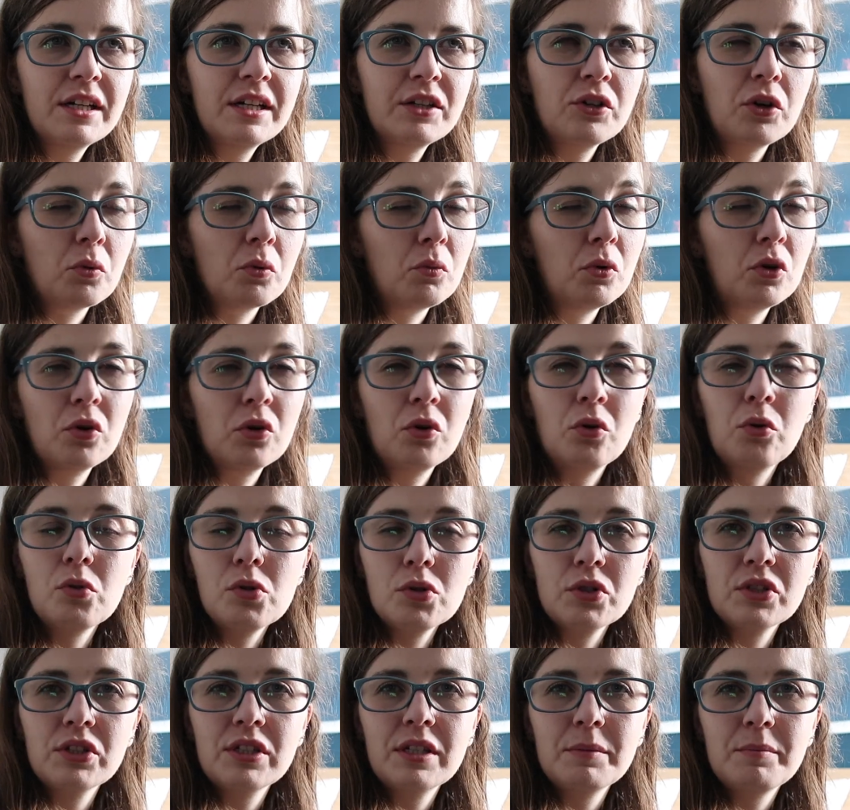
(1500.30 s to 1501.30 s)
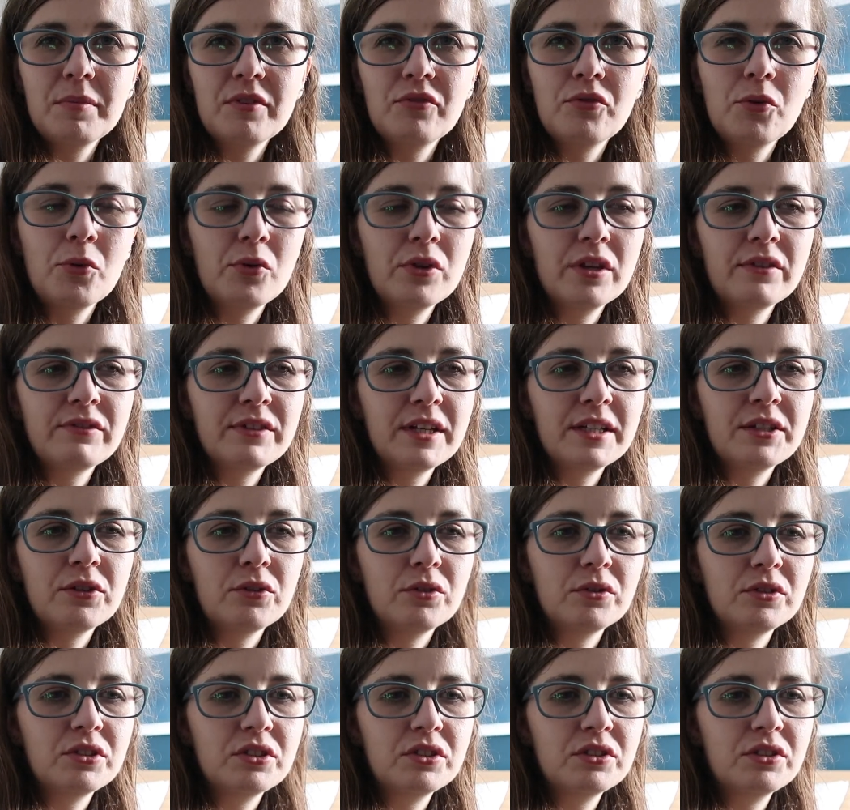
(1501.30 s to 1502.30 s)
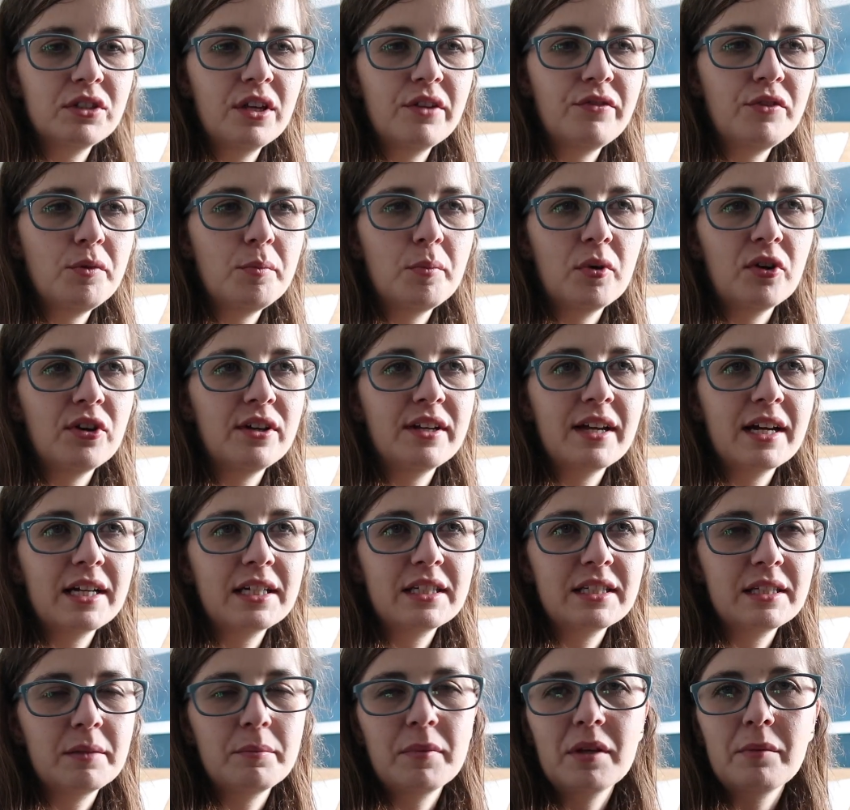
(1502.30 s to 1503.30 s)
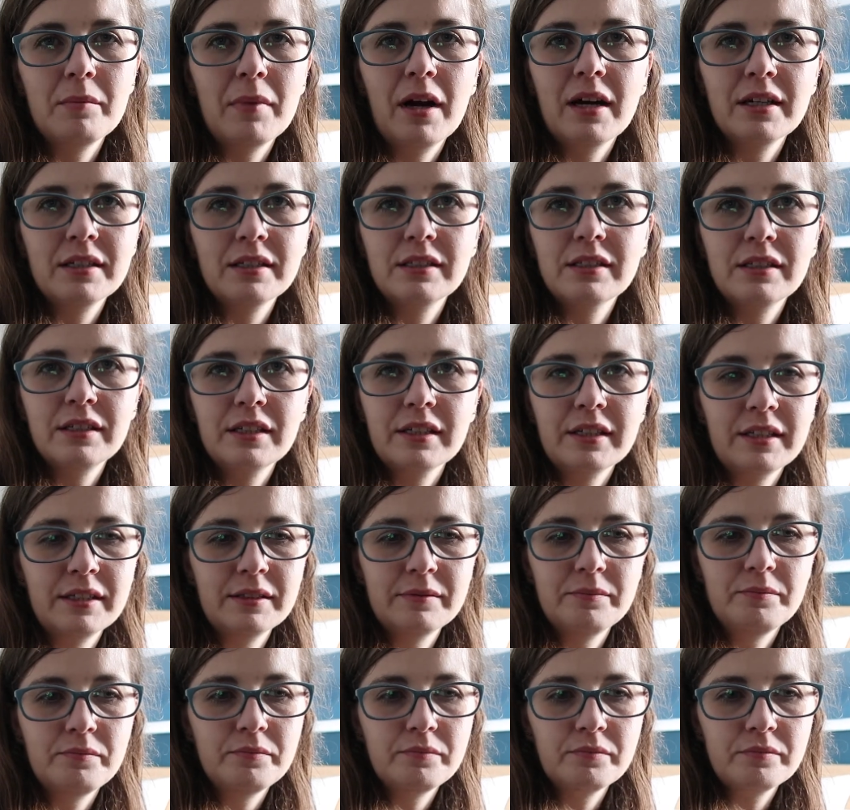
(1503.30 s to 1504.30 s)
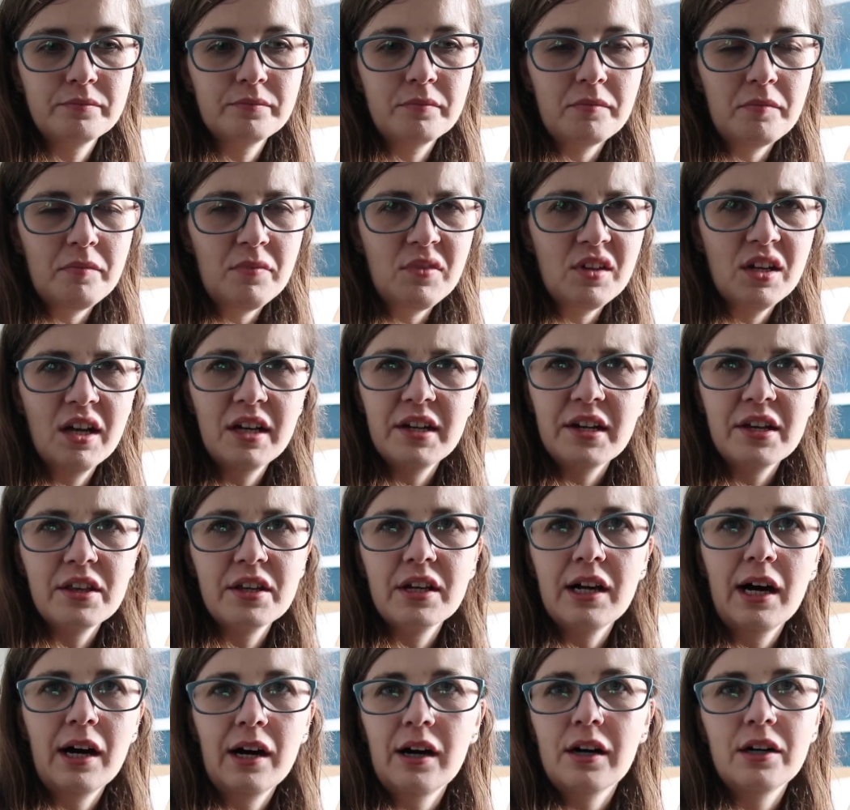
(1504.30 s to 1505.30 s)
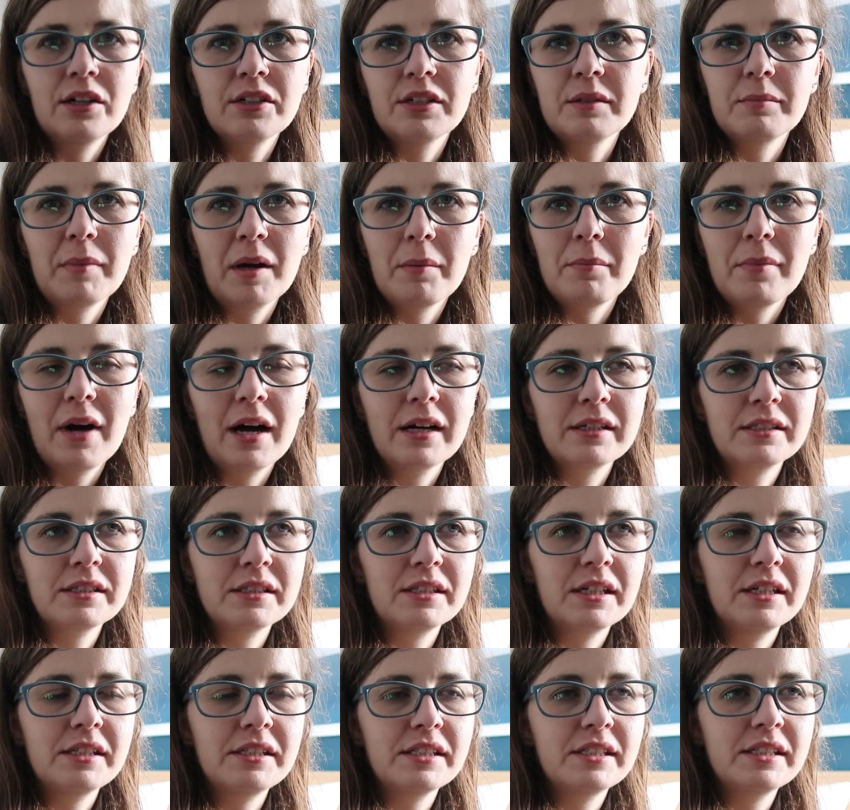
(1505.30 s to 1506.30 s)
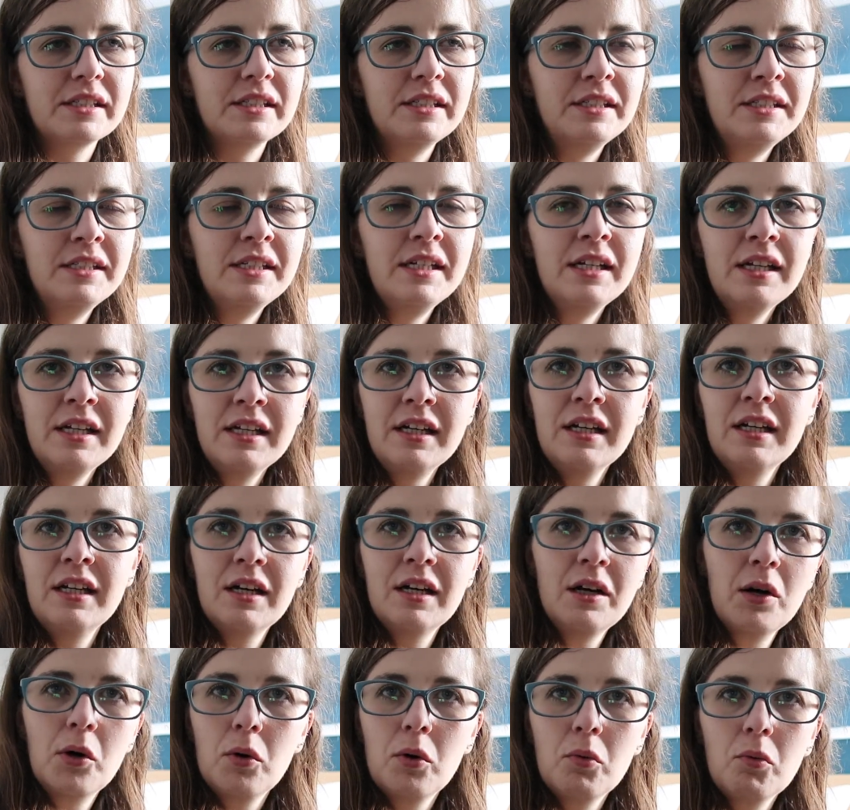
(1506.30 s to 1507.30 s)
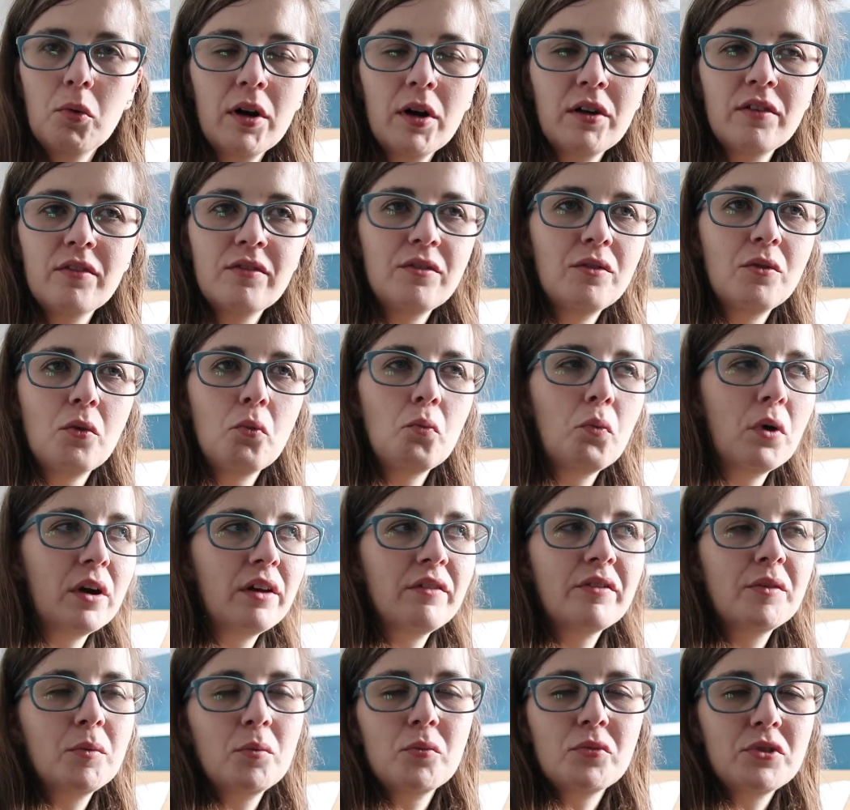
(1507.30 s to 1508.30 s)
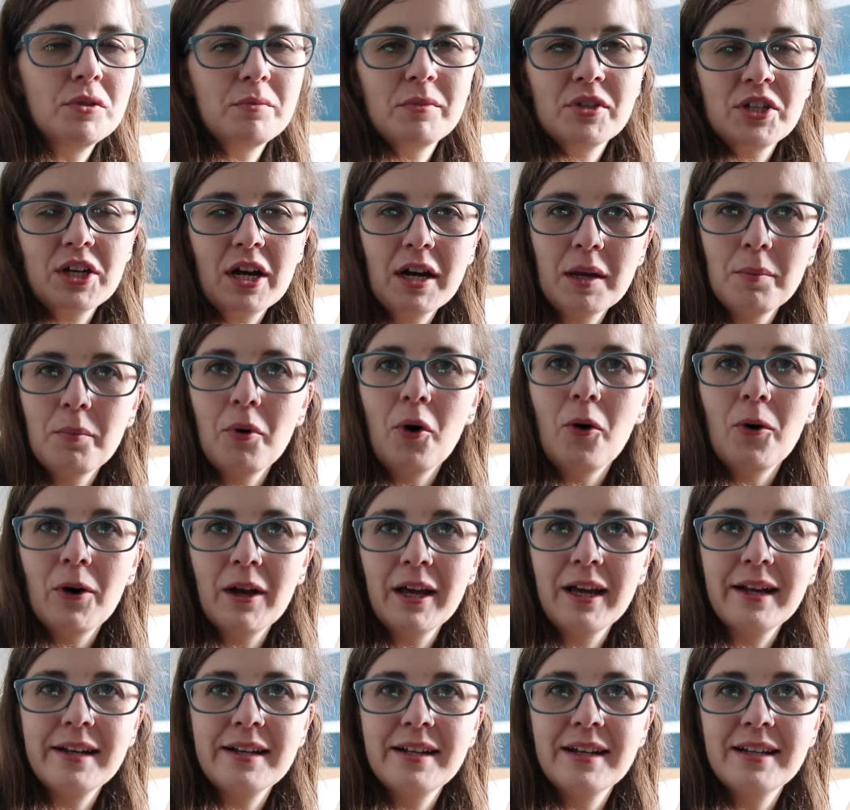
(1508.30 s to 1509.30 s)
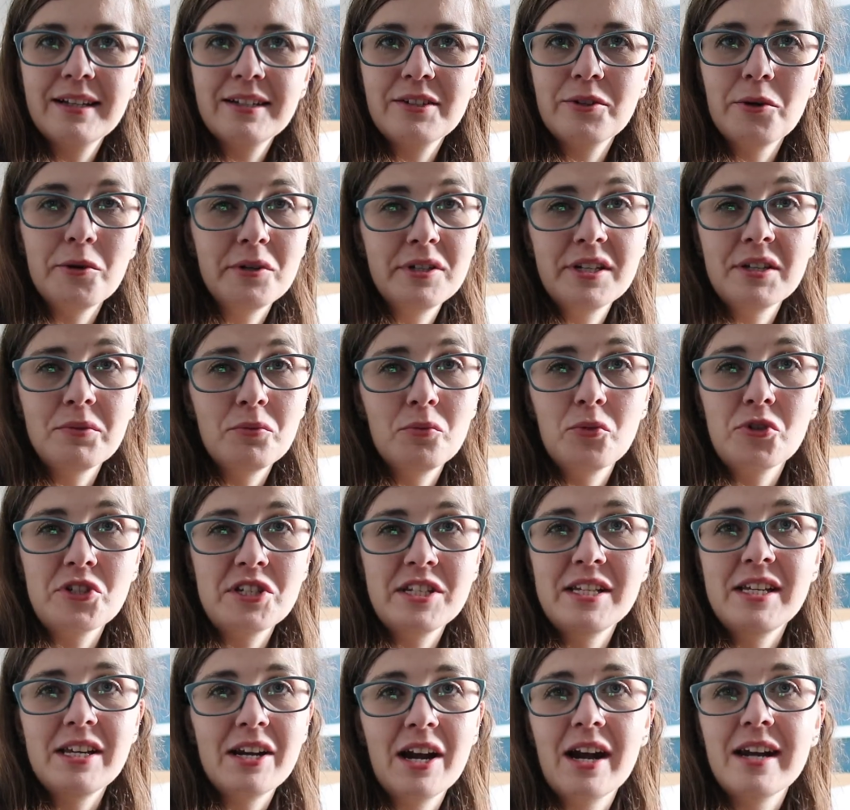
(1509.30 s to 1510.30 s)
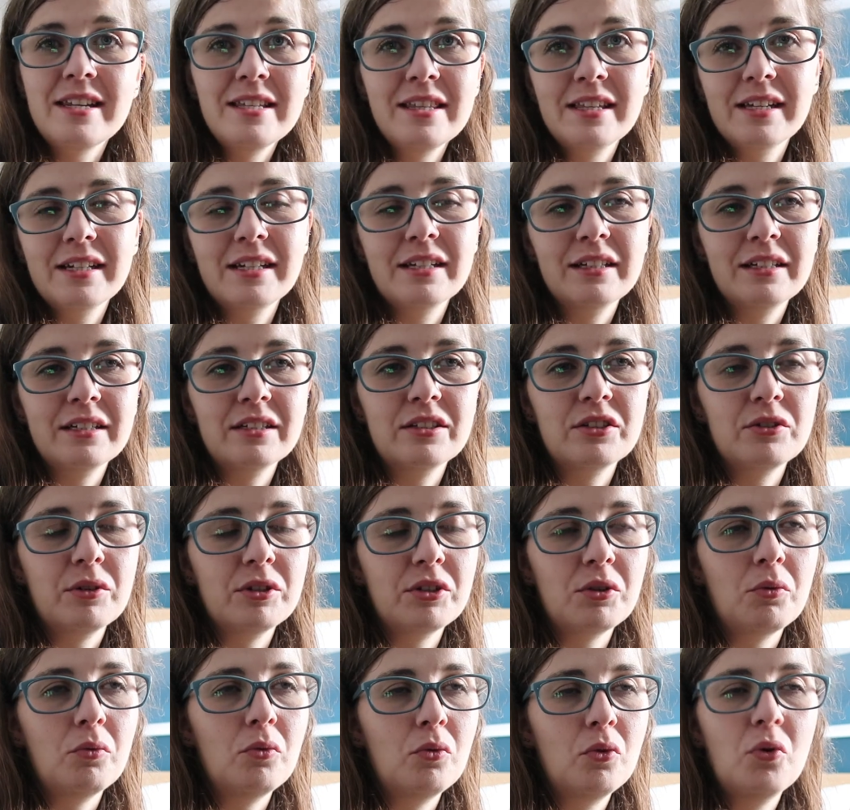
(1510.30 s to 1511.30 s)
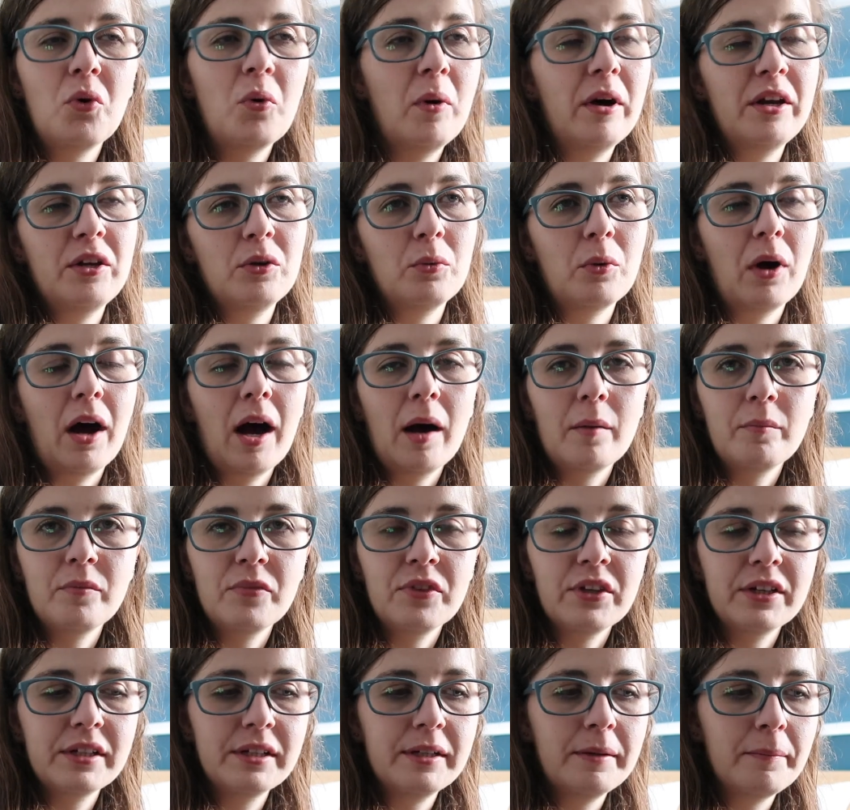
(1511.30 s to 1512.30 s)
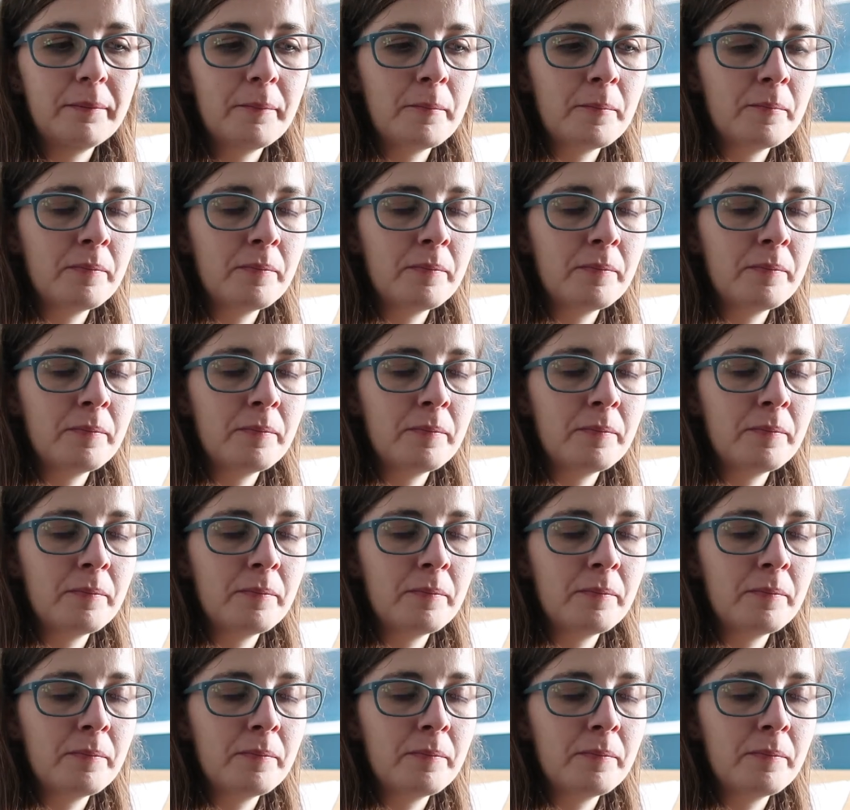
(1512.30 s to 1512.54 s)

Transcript: I don't know what caused it. Before they've said, oh, if you put it next to something mag like another card, it might magnetise it. One of one of them was in my jacket pocket, so it didn't, wouldn't need anything. So I don't quite know what happened there.